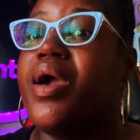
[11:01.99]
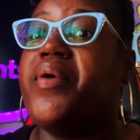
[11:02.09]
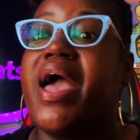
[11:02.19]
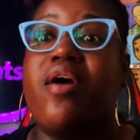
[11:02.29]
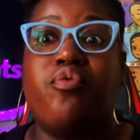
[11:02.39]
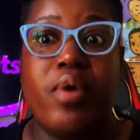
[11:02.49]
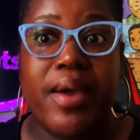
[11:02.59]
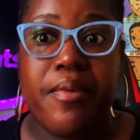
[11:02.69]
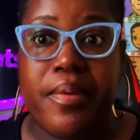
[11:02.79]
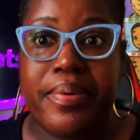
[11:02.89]
and we have way
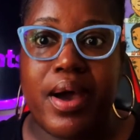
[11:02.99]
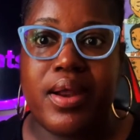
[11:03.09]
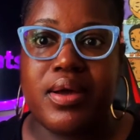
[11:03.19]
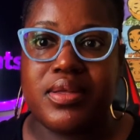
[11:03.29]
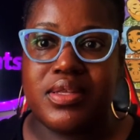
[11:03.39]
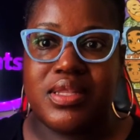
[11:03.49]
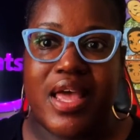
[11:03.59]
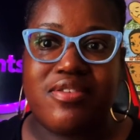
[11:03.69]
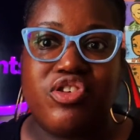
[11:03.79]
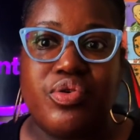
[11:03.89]
more product
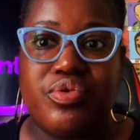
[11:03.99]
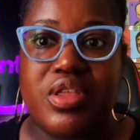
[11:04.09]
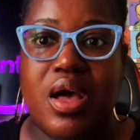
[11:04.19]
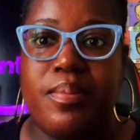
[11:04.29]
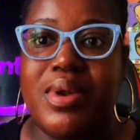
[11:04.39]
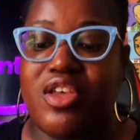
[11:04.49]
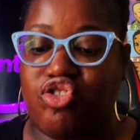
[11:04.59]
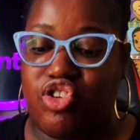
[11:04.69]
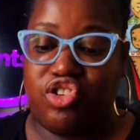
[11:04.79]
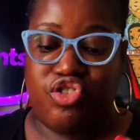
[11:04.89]
that's used up,
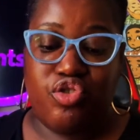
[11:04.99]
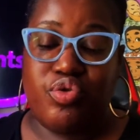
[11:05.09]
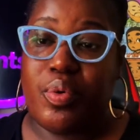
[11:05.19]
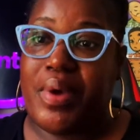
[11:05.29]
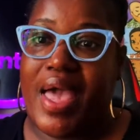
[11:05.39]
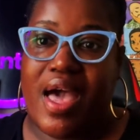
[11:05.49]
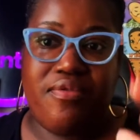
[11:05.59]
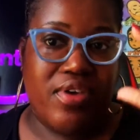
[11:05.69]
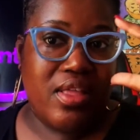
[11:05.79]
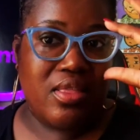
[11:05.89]
let's just use what we
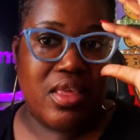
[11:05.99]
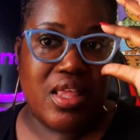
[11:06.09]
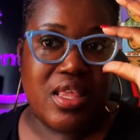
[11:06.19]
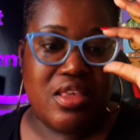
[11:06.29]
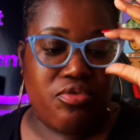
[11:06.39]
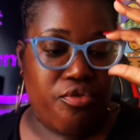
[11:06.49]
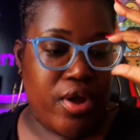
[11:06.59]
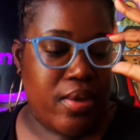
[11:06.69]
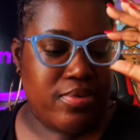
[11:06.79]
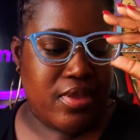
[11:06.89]
have and get these
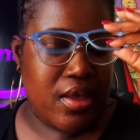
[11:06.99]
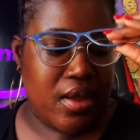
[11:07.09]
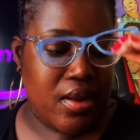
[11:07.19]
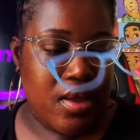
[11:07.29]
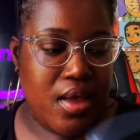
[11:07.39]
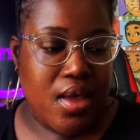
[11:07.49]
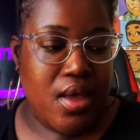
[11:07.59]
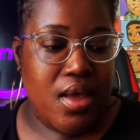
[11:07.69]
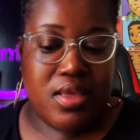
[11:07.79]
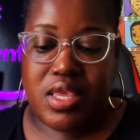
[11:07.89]
frames done.
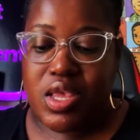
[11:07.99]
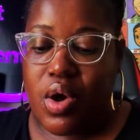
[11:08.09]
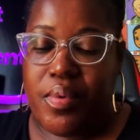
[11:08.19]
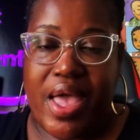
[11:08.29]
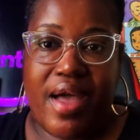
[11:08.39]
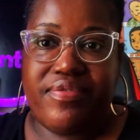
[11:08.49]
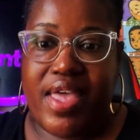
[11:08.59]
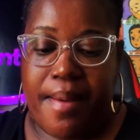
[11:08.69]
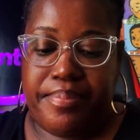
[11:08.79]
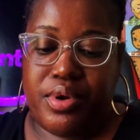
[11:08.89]
So we have
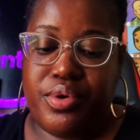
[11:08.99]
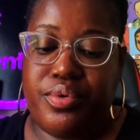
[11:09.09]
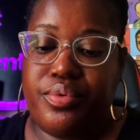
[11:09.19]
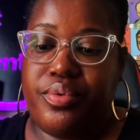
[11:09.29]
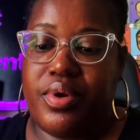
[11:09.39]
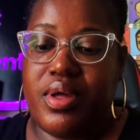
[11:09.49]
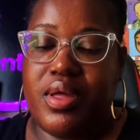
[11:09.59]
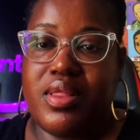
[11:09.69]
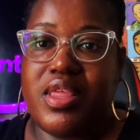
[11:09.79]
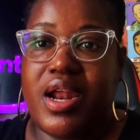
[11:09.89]
that blue.
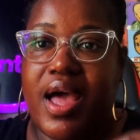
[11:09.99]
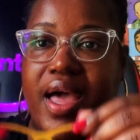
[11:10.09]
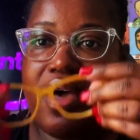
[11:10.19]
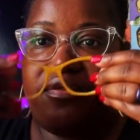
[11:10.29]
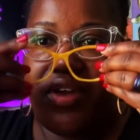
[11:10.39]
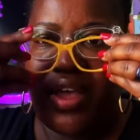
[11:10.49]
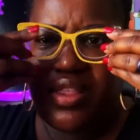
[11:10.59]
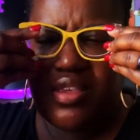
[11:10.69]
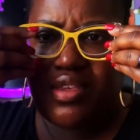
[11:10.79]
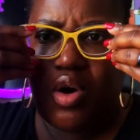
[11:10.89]
Then I have like
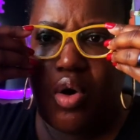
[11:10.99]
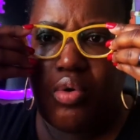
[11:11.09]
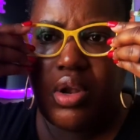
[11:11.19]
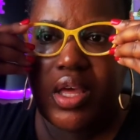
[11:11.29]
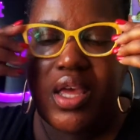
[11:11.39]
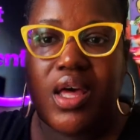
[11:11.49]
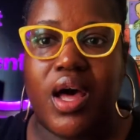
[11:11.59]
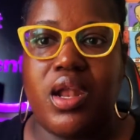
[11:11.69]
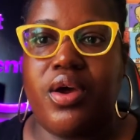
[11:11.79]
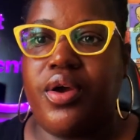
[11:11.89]
this gold looking
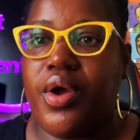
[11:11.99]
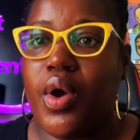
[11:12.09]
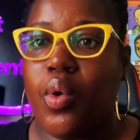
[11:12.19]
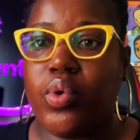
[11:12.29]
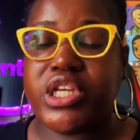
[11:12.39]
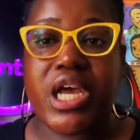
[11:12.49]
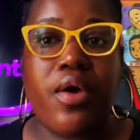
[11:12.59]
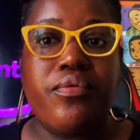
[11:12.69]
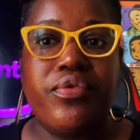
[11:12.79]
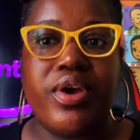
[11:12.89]
color, which I
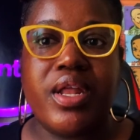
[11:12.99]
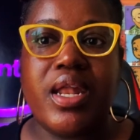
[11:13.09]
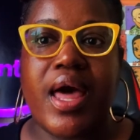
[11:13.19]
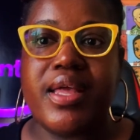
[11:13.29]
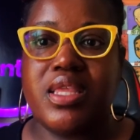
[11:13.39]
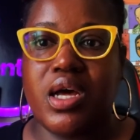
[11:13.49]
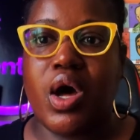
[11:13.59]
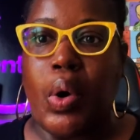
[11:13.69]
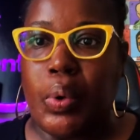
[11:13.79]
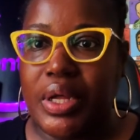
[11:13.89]
really like the
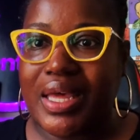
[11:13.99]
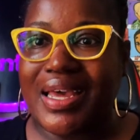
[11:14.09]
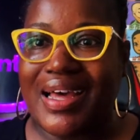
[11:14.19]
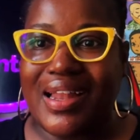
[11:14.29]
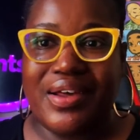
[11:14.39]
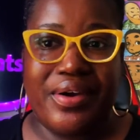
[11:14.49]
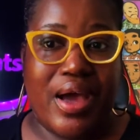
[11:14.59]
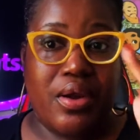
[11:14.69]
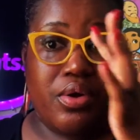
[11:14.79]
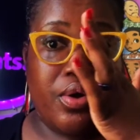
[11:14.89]
gold looking color. I
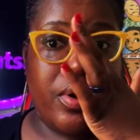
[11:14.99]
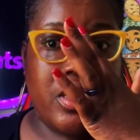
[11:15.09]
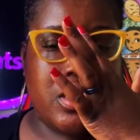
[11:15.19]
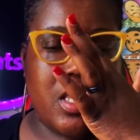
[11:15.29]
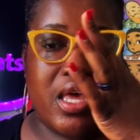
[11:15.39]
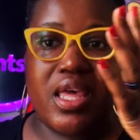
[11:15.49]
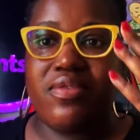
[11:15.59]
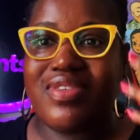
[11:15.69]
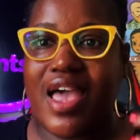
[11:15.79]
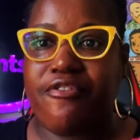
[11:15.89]
don't know. It
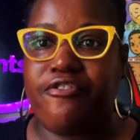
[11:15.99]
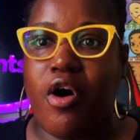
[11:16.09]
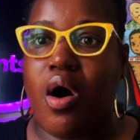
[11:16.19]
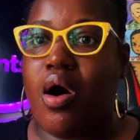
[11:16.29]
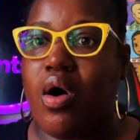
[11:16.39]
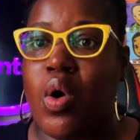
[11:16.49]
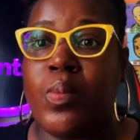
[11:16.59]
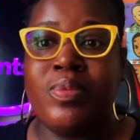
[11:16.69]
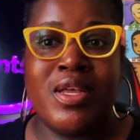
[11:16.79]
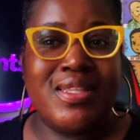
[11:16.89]
gives that fall
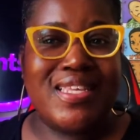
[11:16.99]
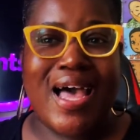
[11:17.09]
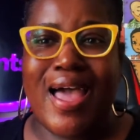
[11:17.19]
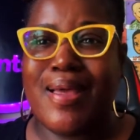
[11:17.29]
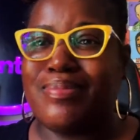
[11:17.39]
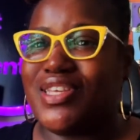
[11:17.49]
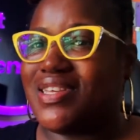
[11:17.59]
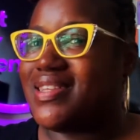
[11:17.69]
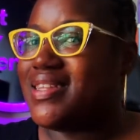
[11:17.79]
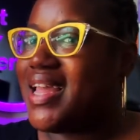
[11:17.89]
type,
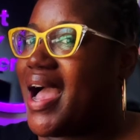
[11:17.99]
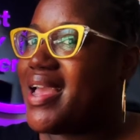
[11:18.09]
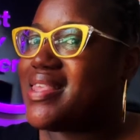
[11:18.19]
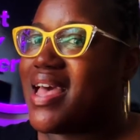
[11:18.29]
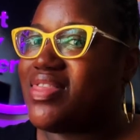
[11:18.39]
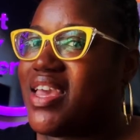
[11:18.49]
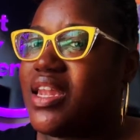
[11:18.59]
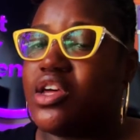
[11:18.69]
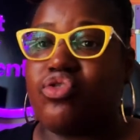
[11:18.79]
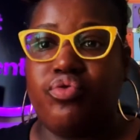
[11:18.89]
just nice. I think it
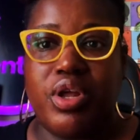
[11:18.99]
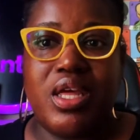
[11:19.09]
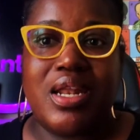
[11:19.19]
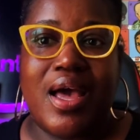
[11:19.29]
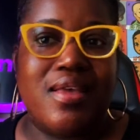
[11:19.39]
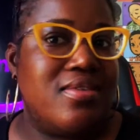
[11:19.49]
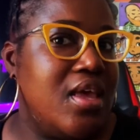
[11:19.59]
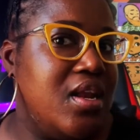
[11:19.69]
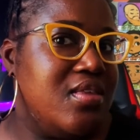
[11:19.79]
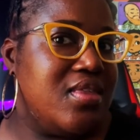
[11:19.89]
looks really nice
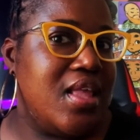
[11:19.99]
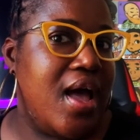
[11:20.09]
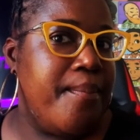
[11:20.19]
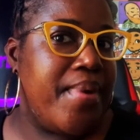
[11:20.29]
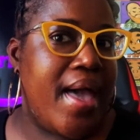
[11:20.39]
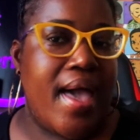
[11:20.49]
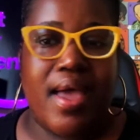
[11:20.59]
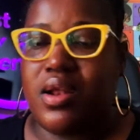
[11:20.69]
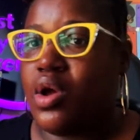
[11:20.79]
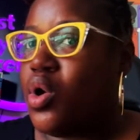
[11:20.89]
and it's not
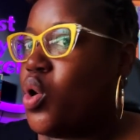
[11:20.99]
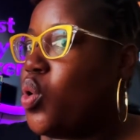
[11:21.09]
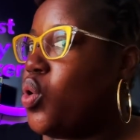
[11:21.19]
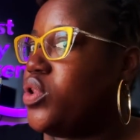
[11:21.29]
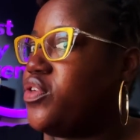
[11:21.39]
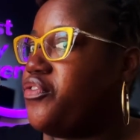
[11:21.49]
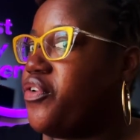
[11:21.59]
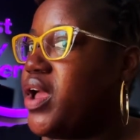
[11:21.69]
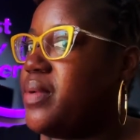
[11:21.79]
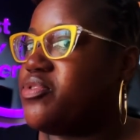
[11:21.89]
bad on the
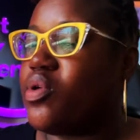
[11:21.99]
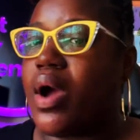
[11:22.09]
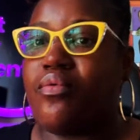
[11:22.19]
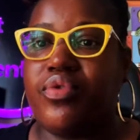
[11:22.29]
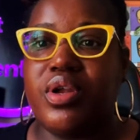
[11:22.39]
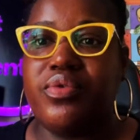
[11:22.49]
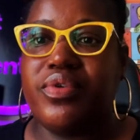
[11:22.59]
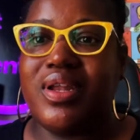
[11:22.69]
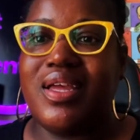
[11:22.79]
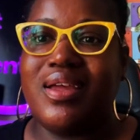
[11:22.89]
frame. So I
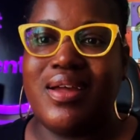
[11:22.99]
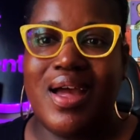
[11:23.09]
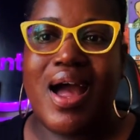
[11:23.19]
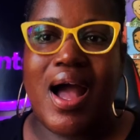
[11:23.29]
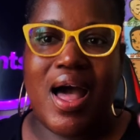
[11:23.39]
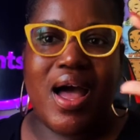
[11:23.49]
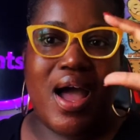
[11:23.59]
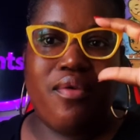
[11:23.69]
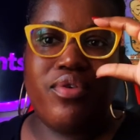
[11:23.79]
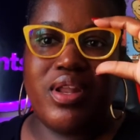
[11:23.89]
really
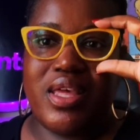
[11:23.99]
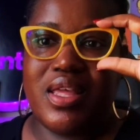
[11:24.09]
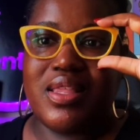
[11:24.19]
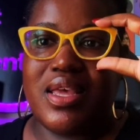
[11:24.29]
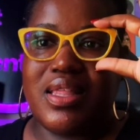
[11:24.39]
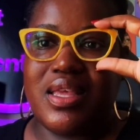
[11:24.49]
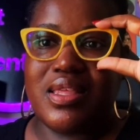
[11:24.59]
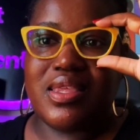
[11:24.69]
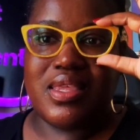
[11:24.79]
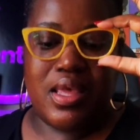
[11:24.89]
can dig
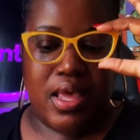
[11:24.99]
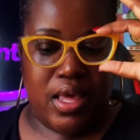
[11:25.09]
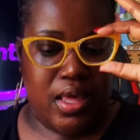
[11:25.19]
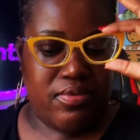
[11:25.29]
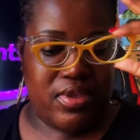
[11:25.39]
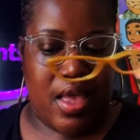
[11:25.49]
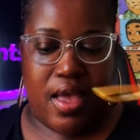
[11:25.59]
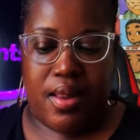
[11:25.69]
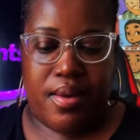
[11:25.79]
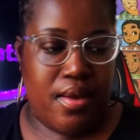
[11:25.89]
this. It gives that